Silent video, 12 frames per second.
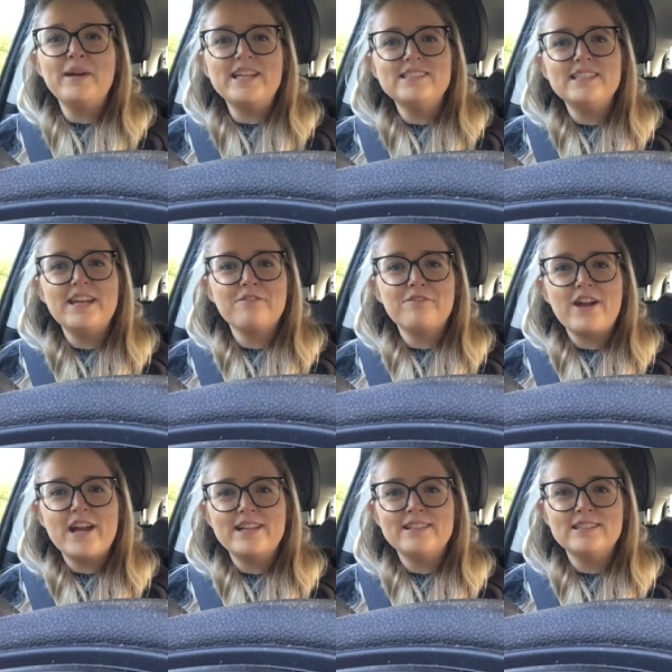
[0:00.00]
internet
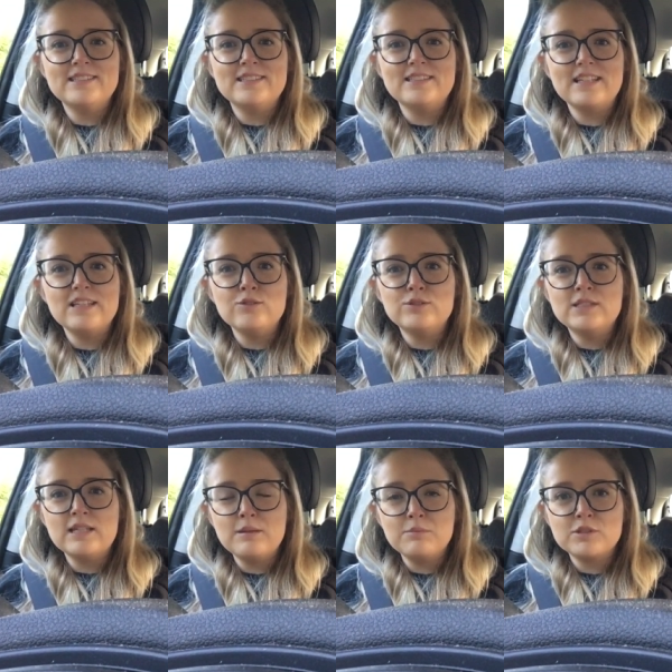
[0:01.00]
friends, you
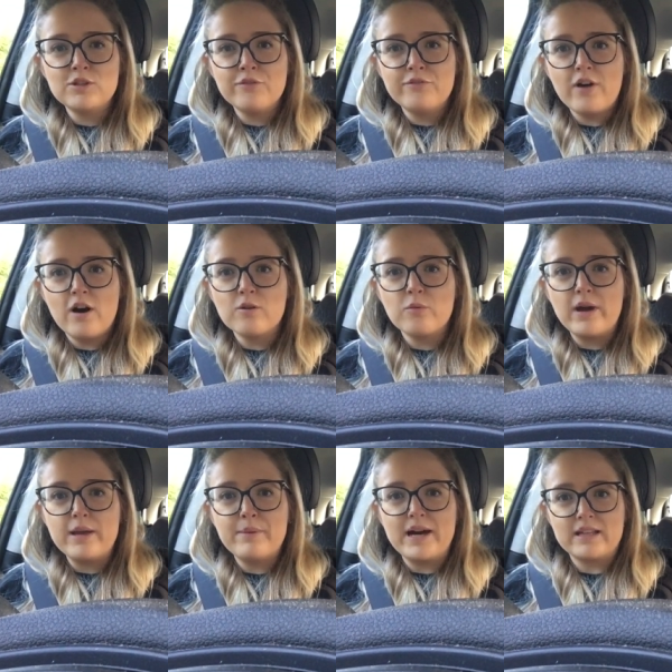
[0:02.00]
seem so far
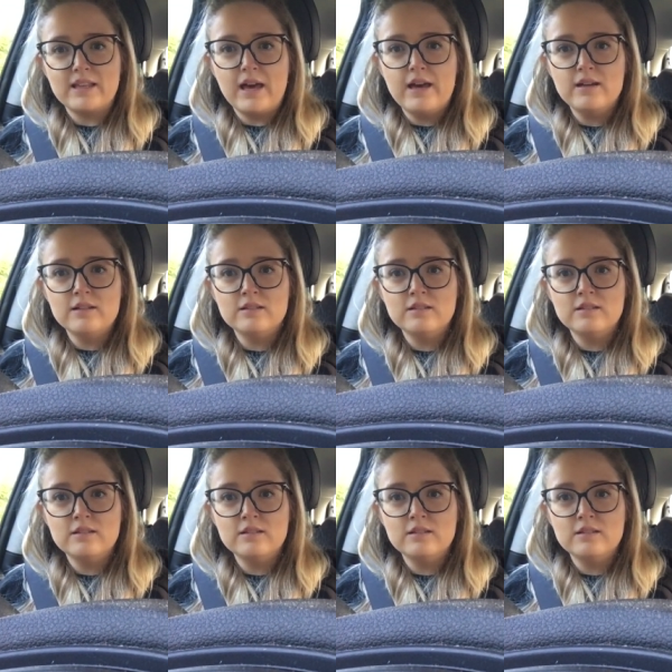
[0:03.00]
away back there.